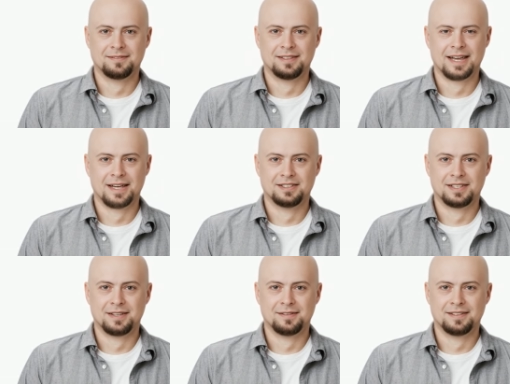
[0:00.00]

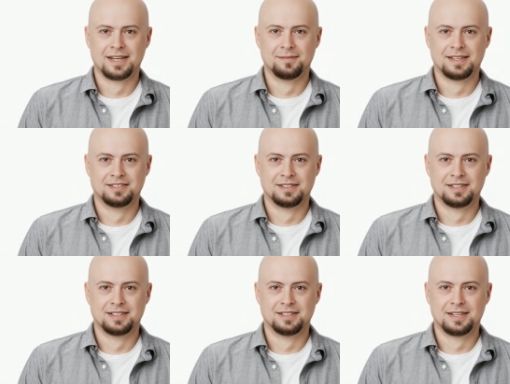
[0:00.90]
Yet, amidst the
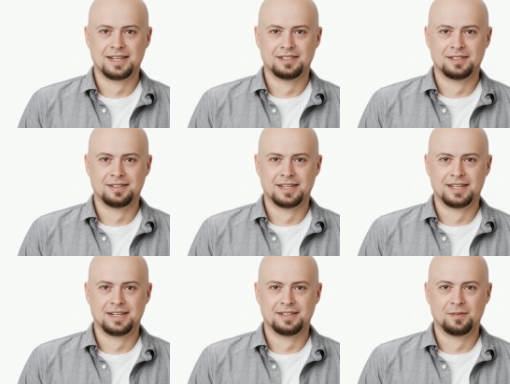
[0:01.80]
desolation,
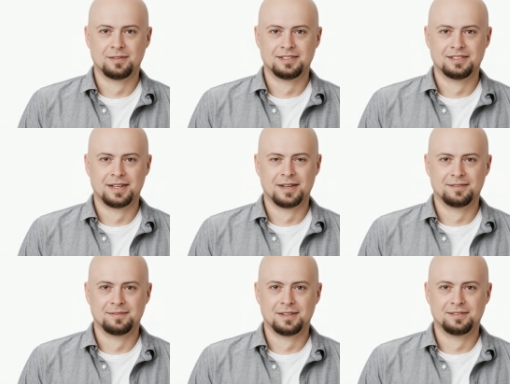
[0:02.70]
there was a
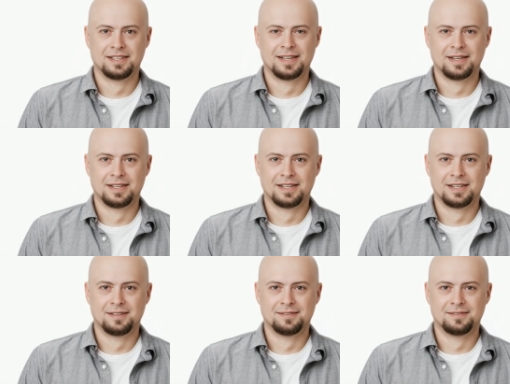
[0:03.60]
certain beauty,
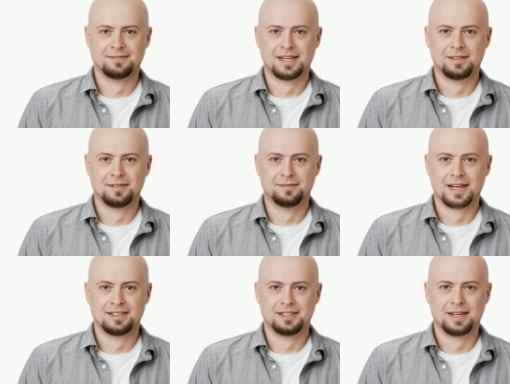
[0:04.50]
a
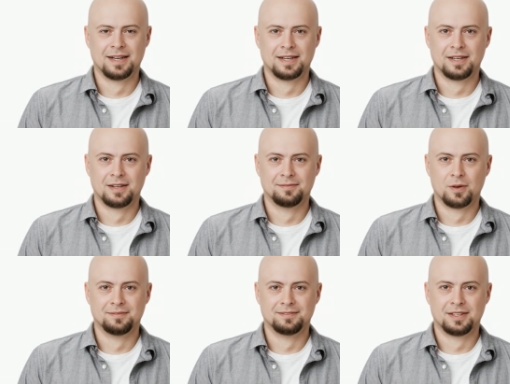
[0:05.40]
reminder of
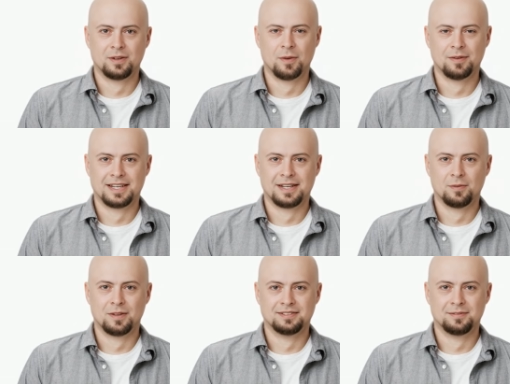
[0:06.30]
what Valoria
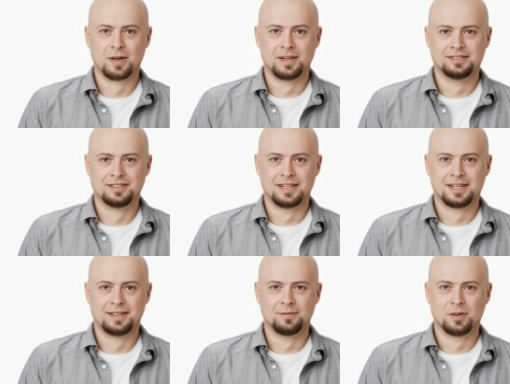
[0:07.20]
once was
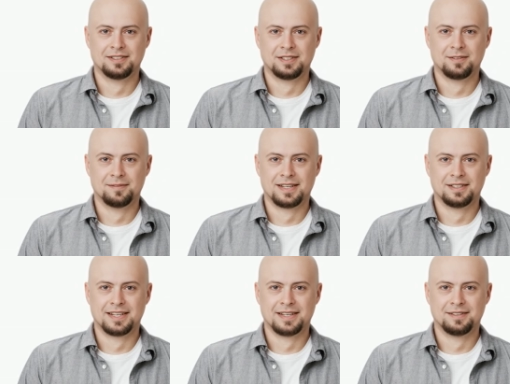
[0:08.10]
and what it could be
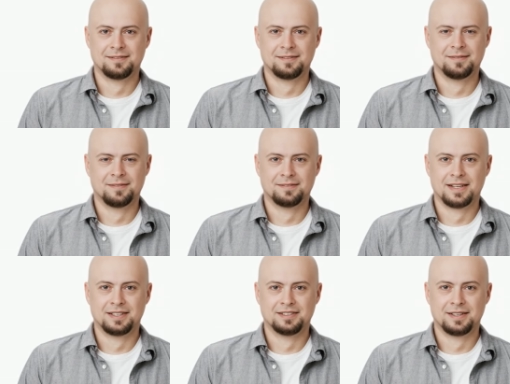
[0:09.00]
again.
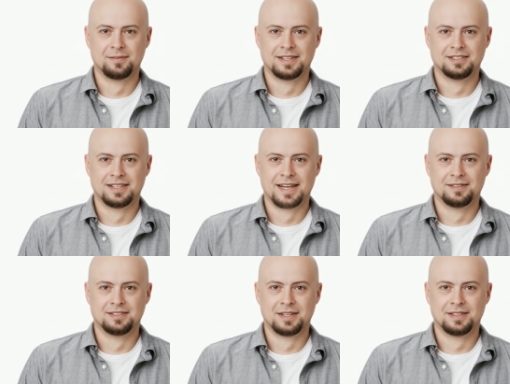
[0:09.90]
As they reached the
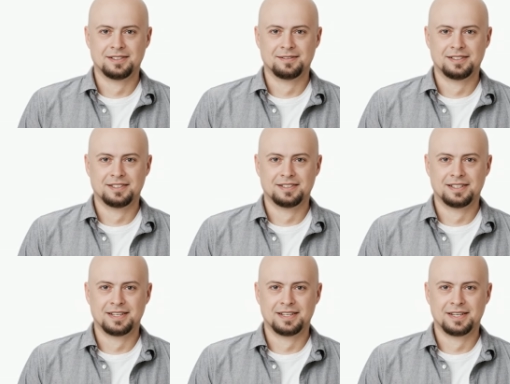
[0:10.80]
outskirts of the
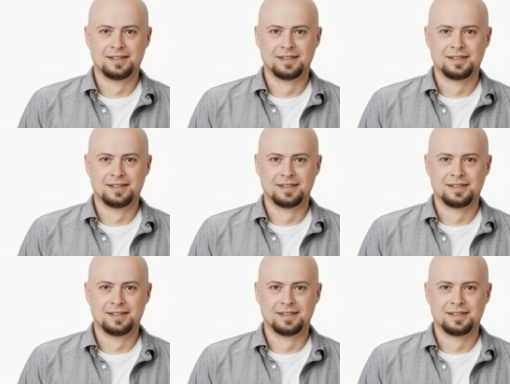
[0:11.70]
city,